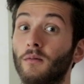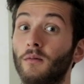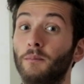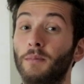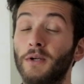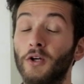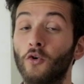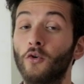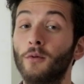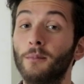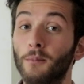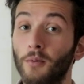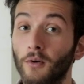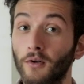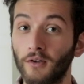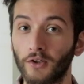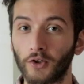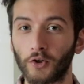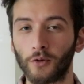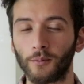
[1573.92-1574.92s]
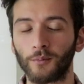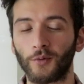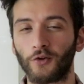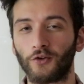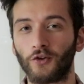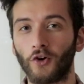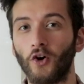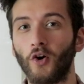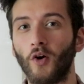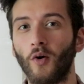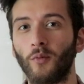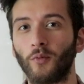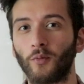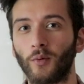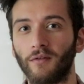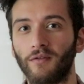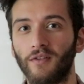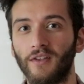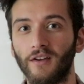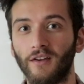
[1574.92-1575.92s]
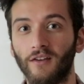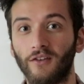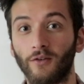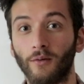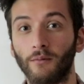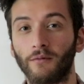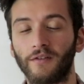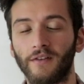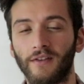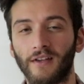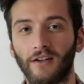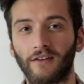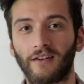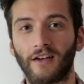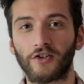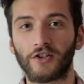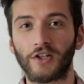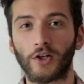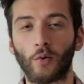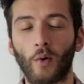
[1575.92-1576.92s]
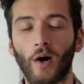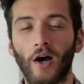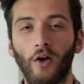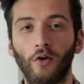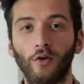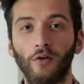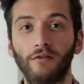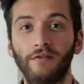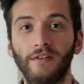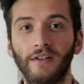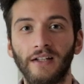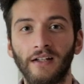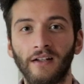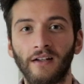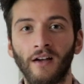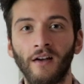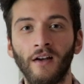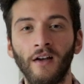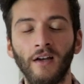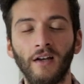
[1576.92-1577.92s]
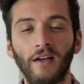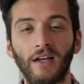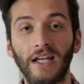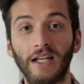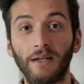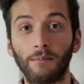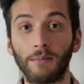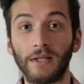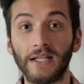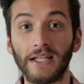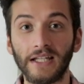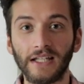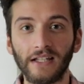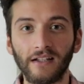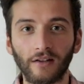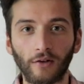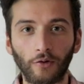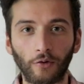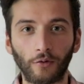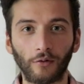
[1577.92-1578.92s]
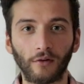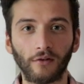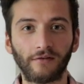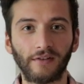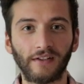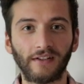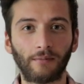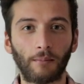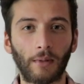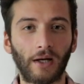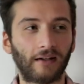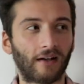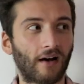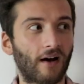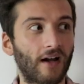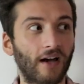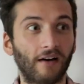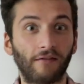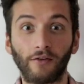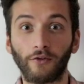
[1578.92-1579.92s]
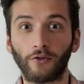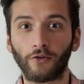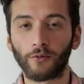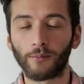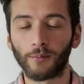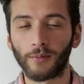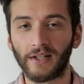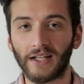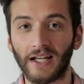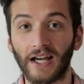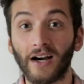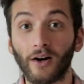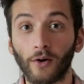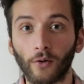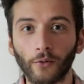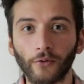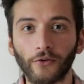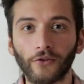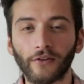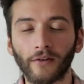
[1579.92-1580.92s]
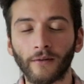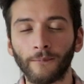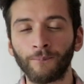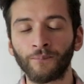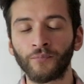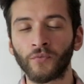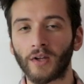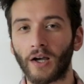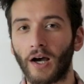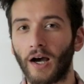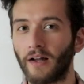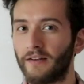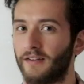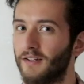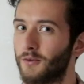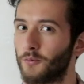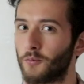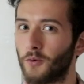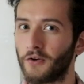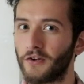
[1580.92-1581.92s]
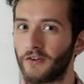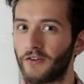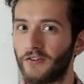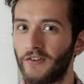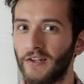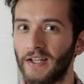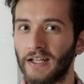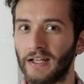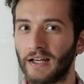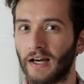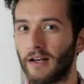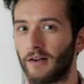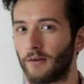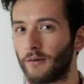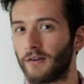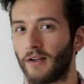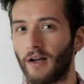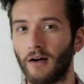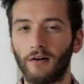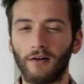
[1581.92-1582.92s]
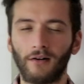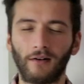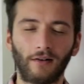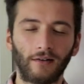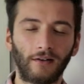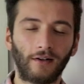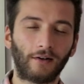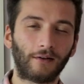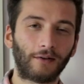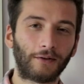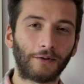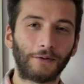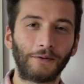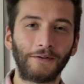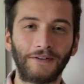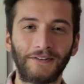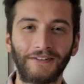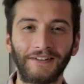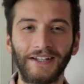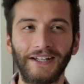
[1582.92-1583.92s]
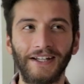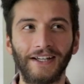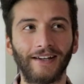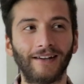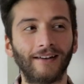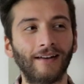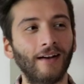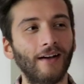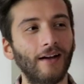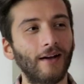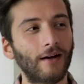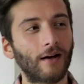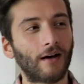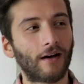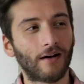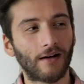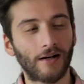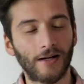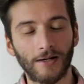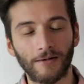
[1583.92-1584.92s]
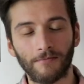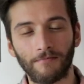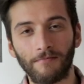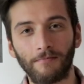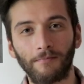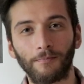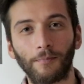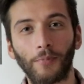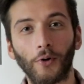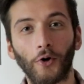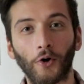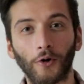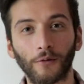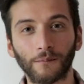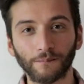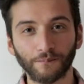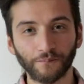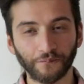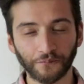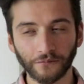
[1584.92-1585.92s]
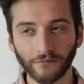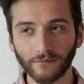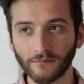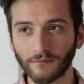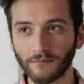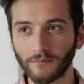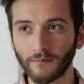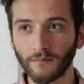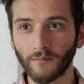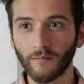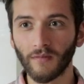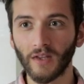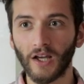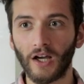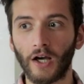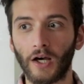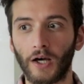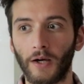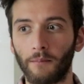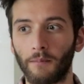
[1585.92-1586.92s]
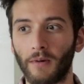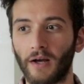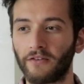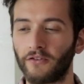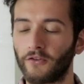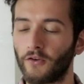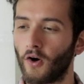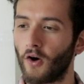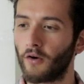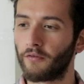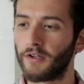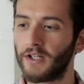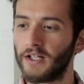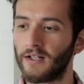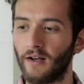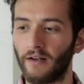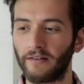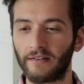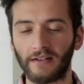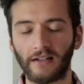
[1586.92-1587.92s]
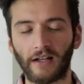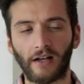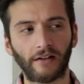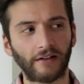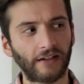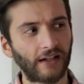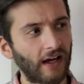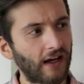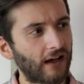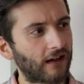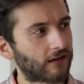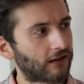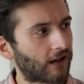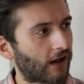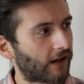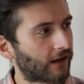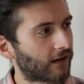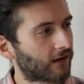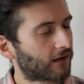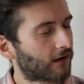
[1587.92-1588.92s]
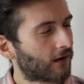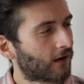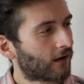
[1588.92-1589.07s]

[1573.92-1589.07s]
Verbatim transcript: be humble and come to terms with it, something that's actually quite unloving in me, an unloving demand I have on somebody else. I didn't want to see it and it was like, oh no, I don't want to see it. Um, but um, I started realizing like, yeah, like